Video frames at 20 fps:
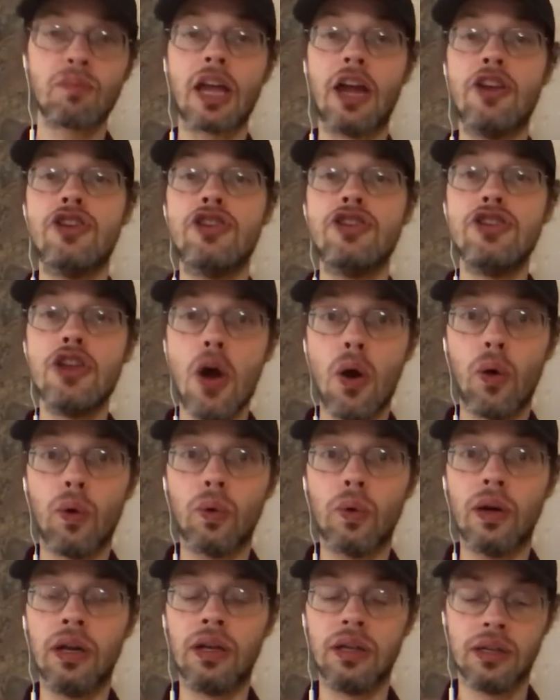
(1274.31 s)

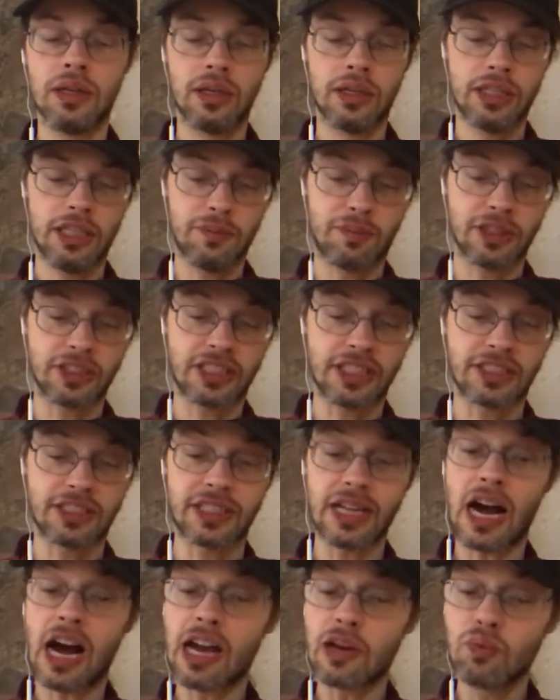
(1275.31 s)
"No," she
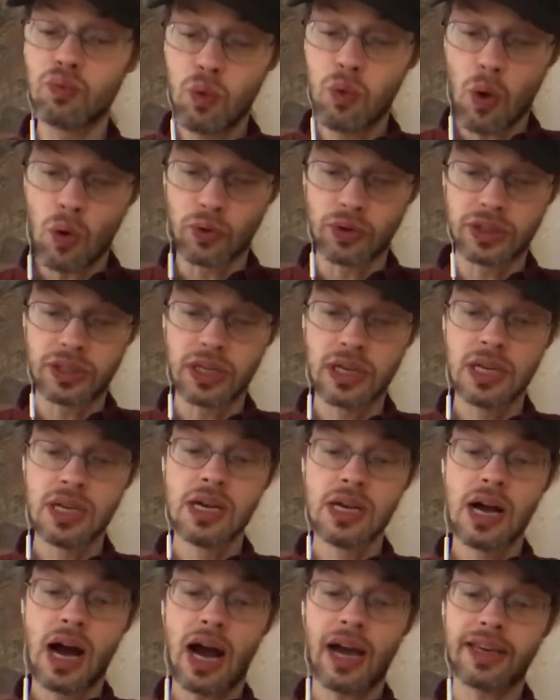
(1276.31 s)
persisted, "I won't.
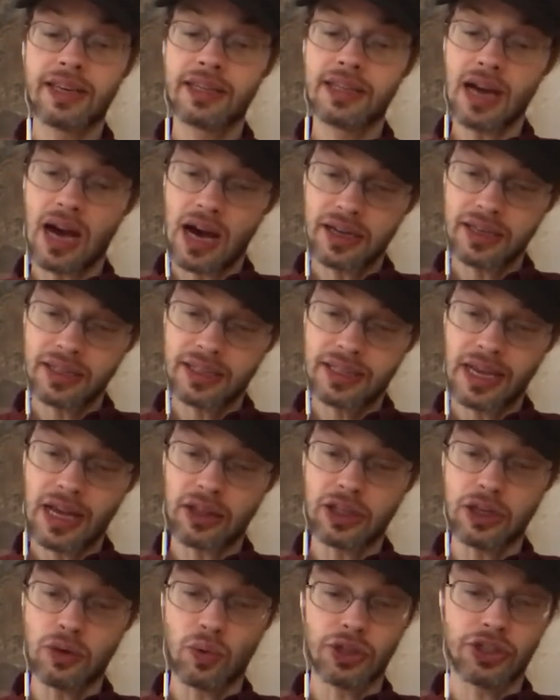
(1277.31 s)
I can't
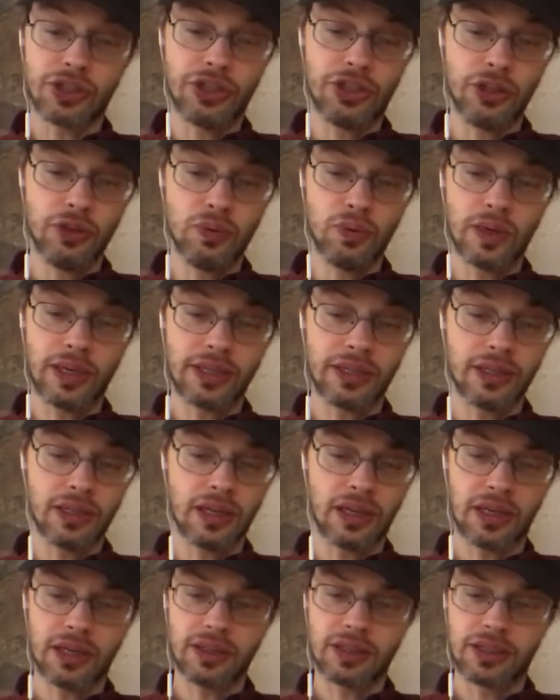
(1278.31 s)
tell you what to do
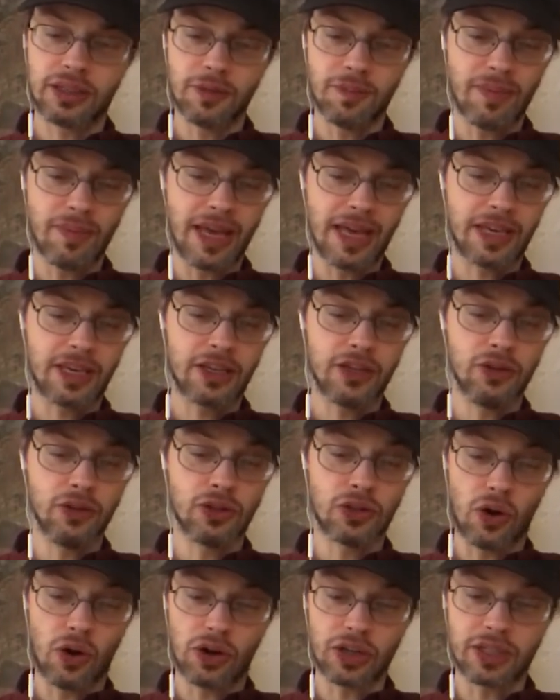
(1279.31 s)
to make you
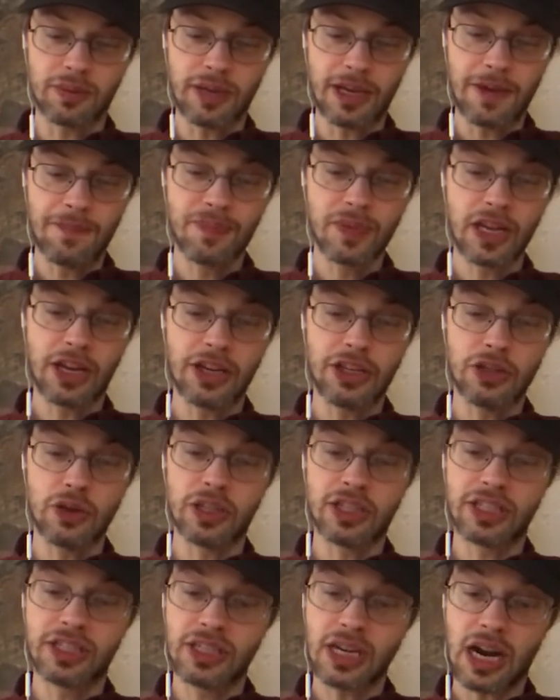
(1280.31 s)
talk to me, and you're
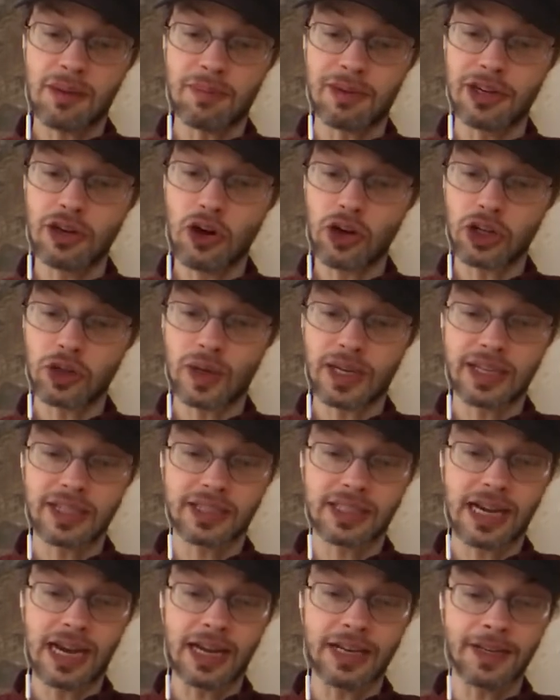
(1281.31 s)
determined not to
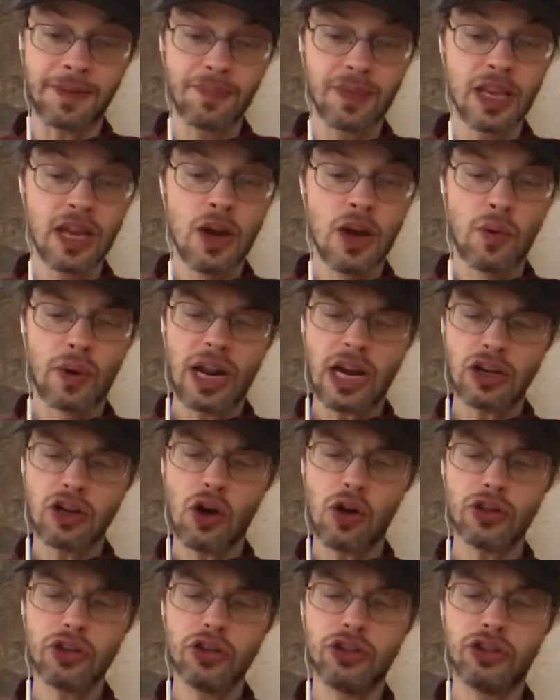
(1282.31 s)
understand. When I
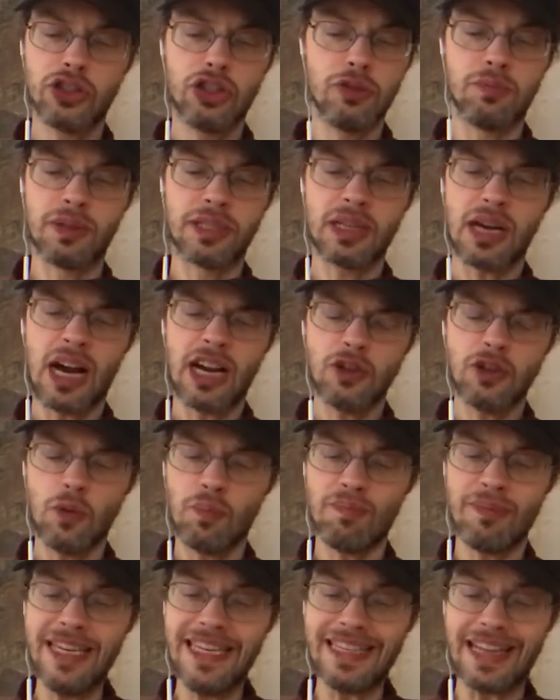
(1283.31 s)
call you stupid, I
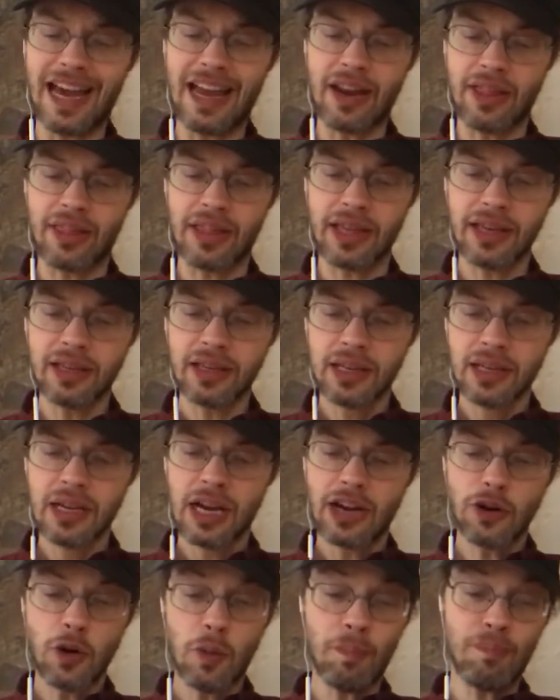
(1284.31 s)
don't mean anything.
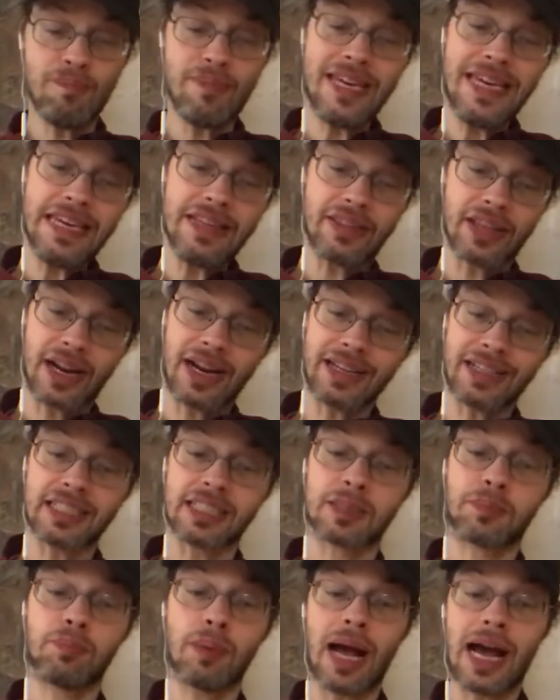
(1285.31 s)
I don't mean that I
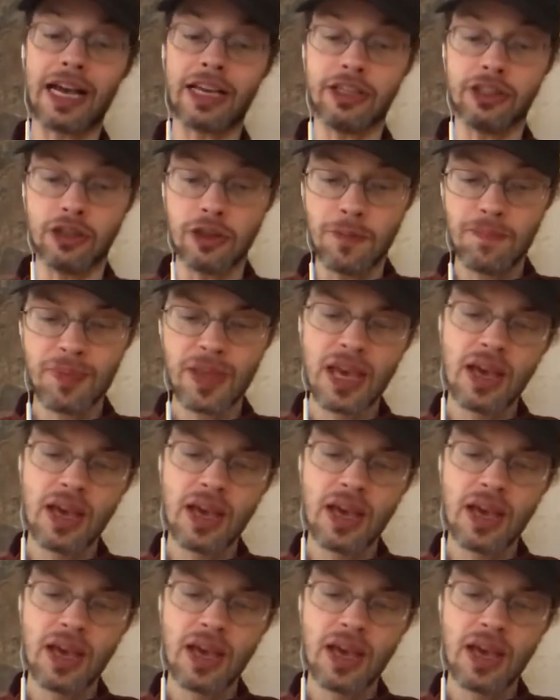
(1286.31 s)
despise you.